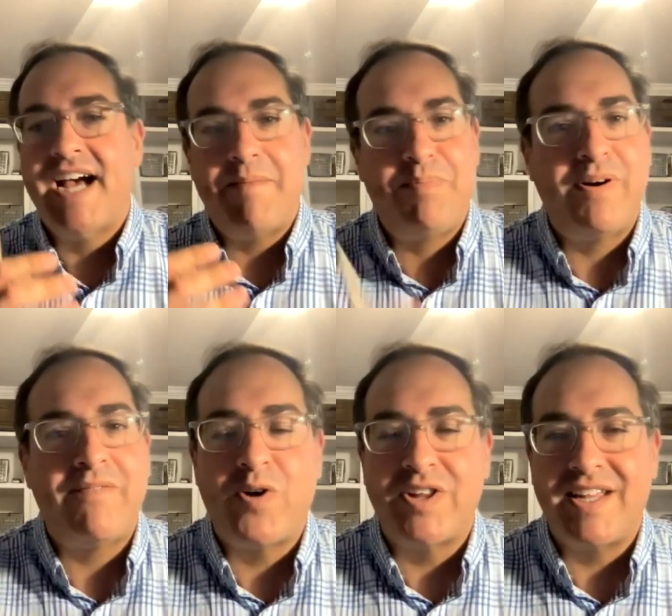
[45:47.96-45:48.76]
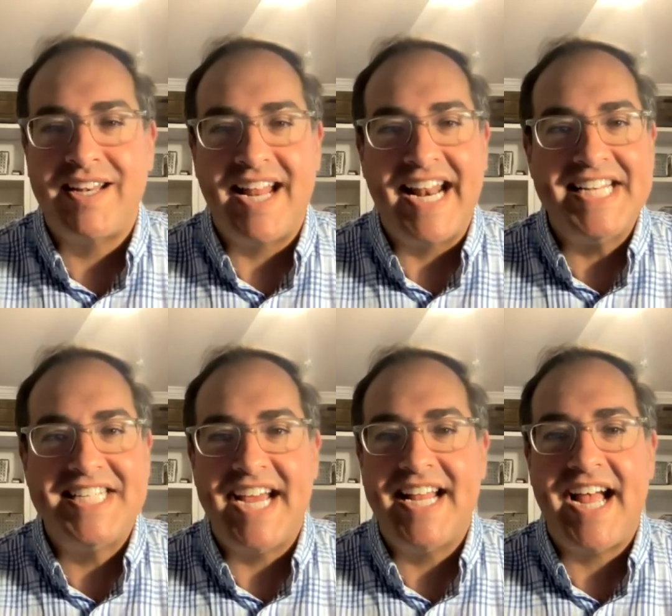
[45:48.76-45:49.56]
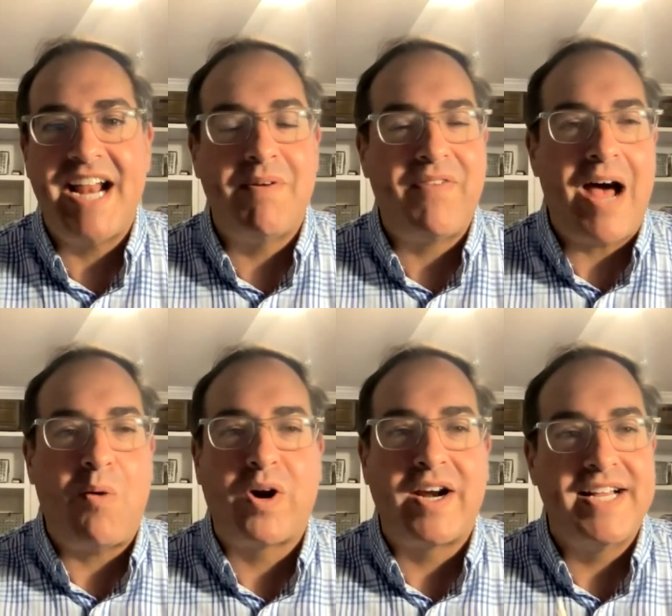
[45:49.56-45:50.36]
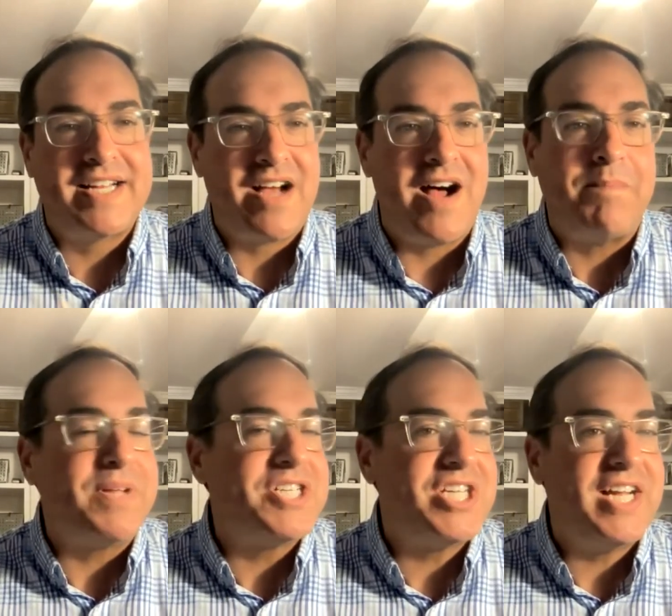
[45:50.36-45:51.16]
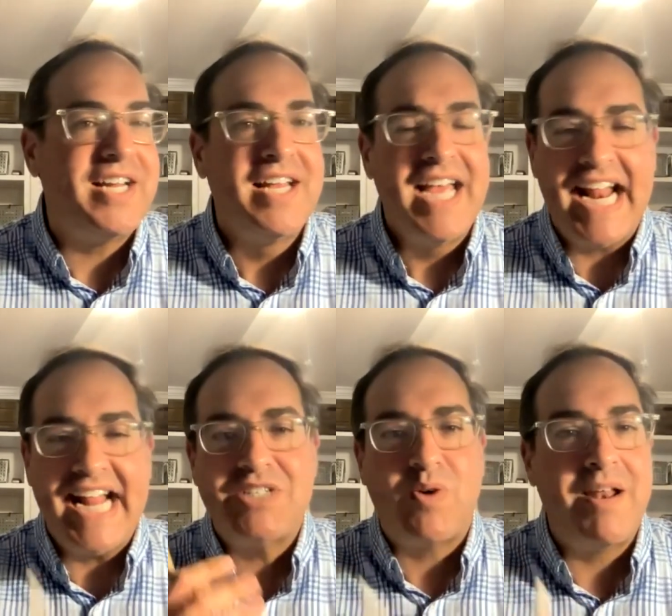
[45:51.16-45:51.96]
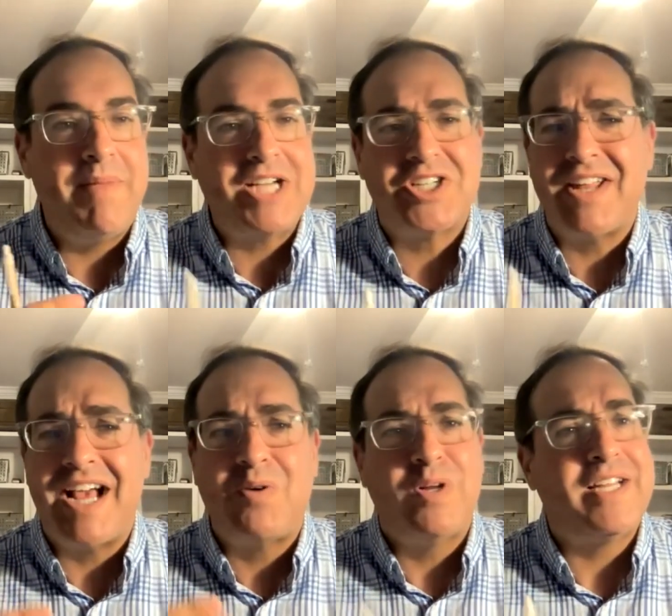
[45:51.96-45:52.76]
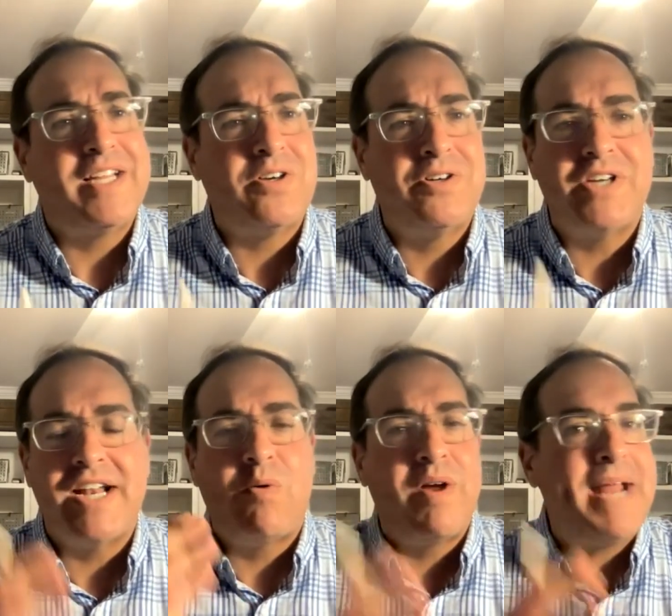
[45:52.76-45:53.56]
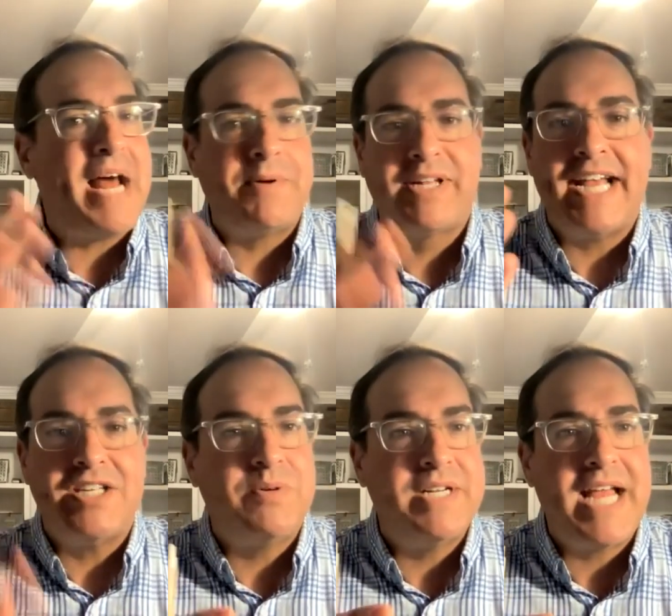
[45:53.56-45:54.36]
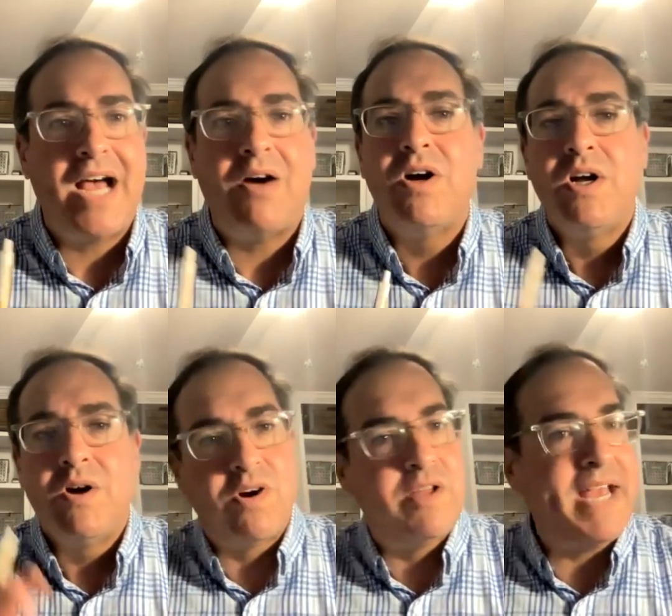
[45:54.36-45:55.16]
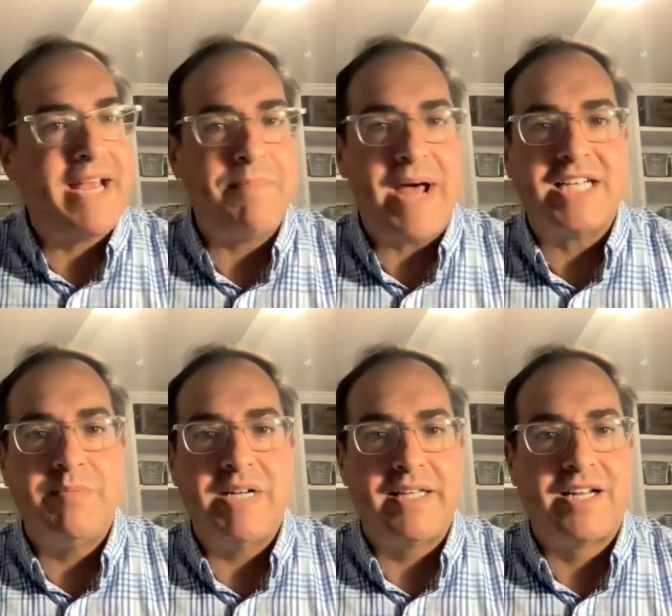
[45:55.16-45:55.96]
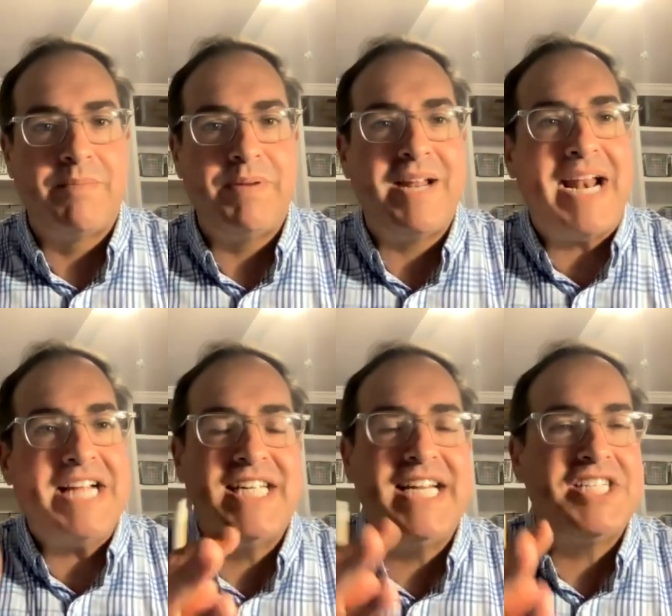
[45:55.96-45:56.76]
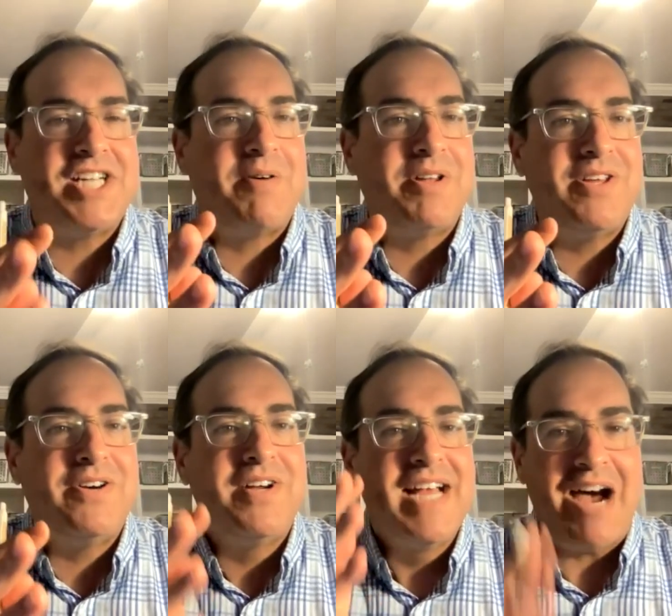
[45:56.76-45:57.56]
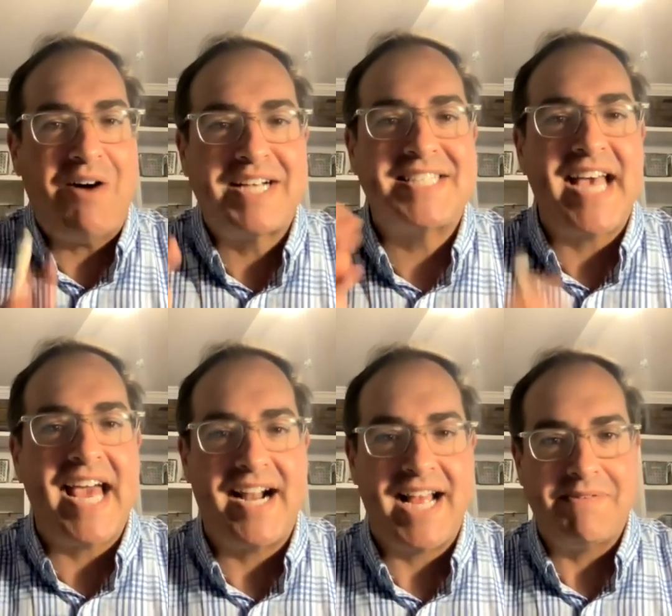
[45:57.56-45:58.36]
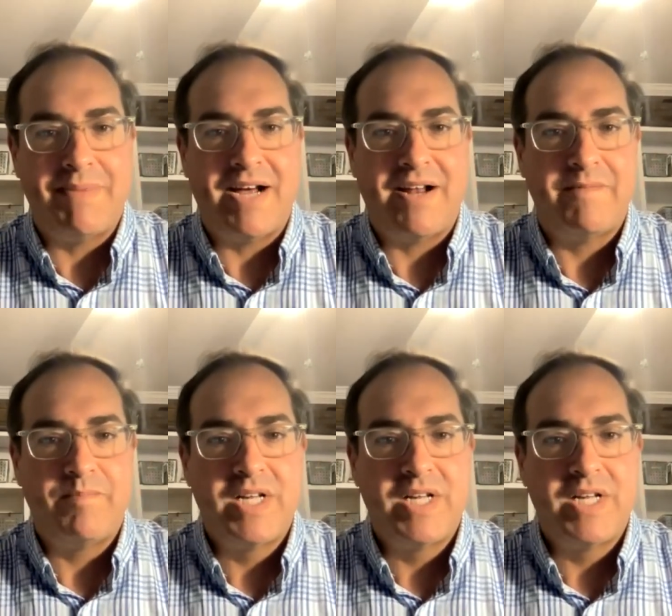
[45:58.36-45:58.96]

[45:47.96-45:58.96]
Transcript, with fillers: I put forth a, an agenda item of how we're going to accomplish it. And I just wanted to make sure that I quickly told you. I know we may not be able to get to it now, or you may get back to me in a little bit, but I just need to share with you how excited I am about it